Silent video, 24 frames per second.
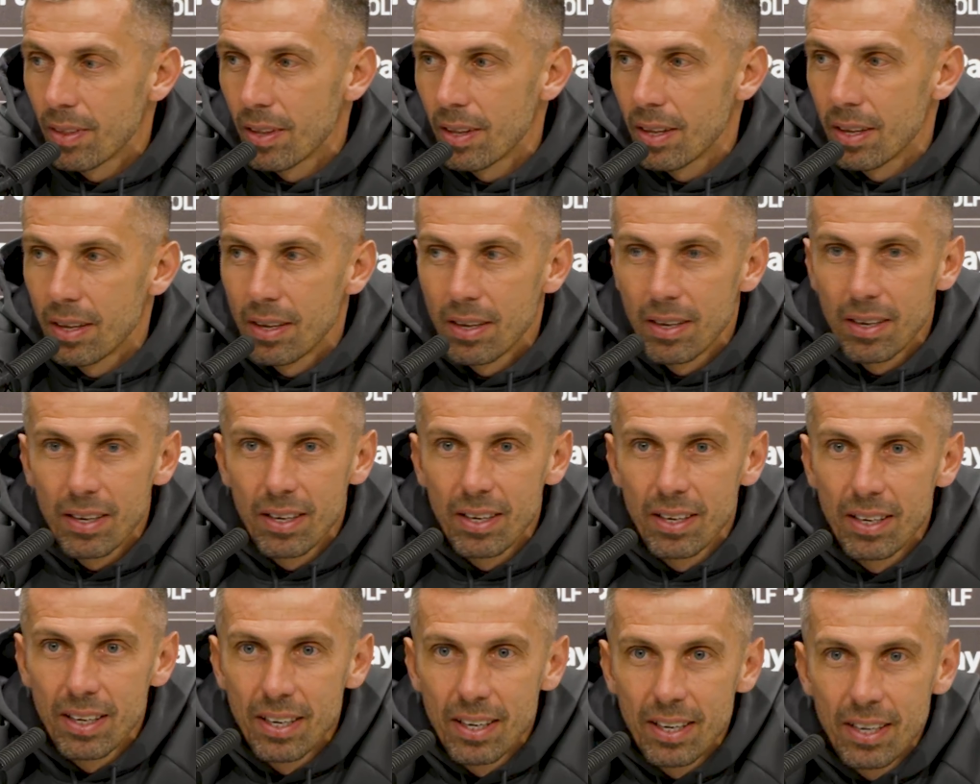Great.
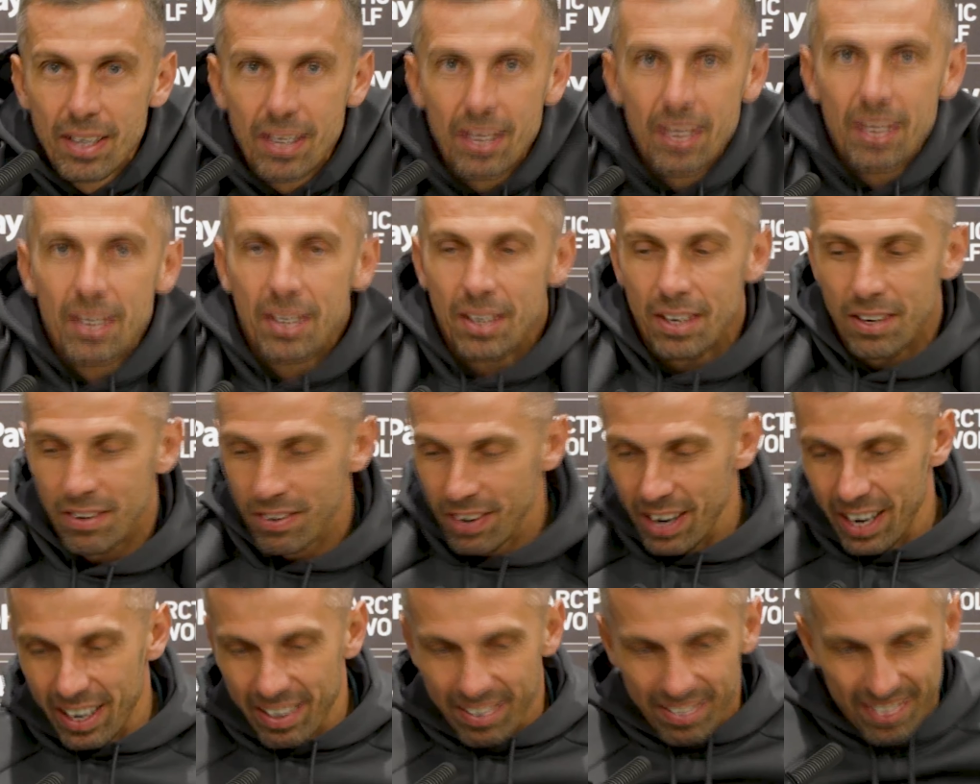Thank you very much. All
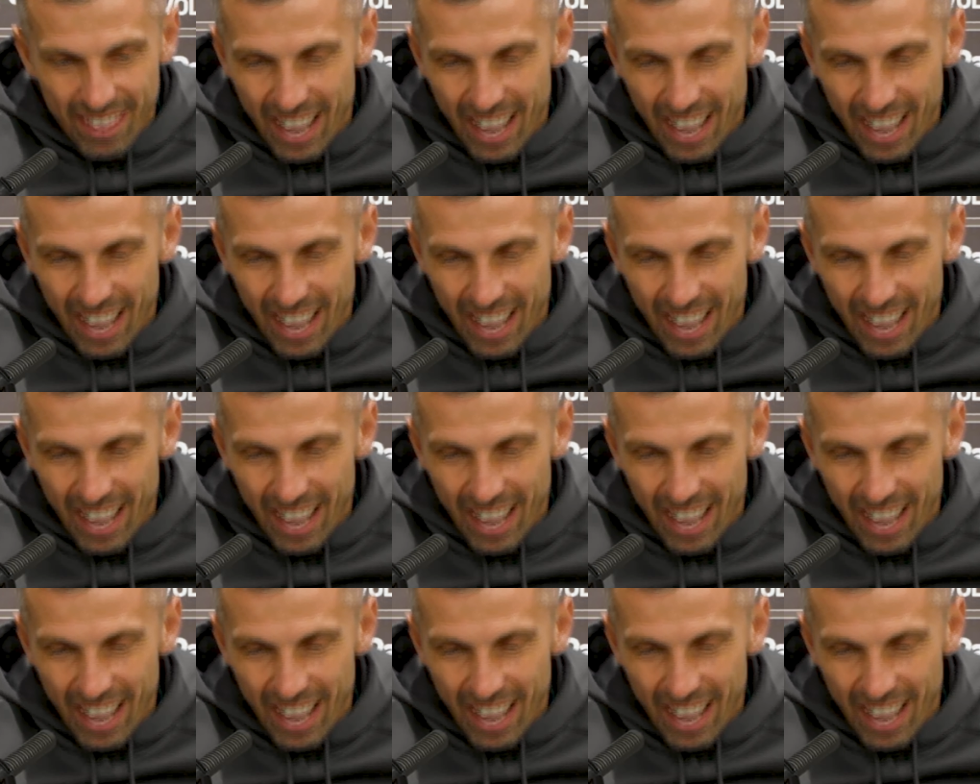right.